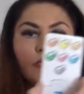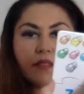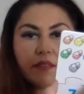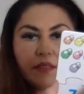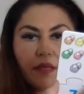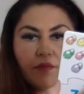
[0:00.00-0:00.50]

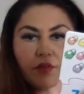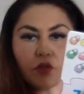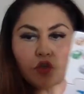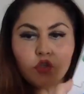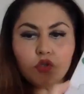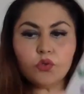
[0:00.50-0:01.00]
7
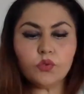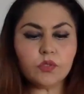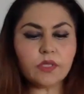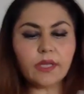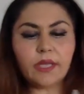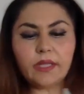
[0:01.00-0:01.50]

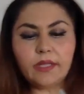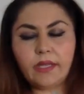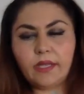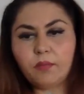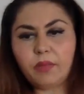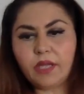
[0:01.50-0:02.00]
shoes, again they
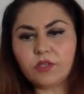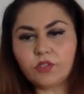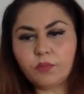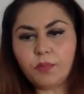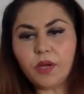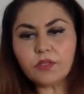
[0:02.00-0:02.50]
can match
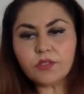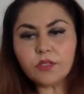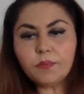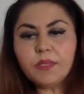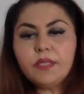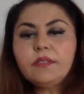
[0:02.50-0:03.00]
the
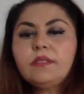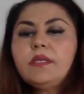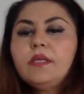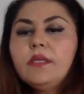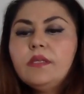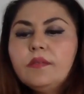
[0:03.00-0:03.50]
puzzle
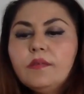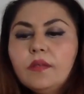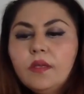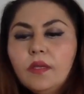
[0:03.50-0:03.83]
pieces,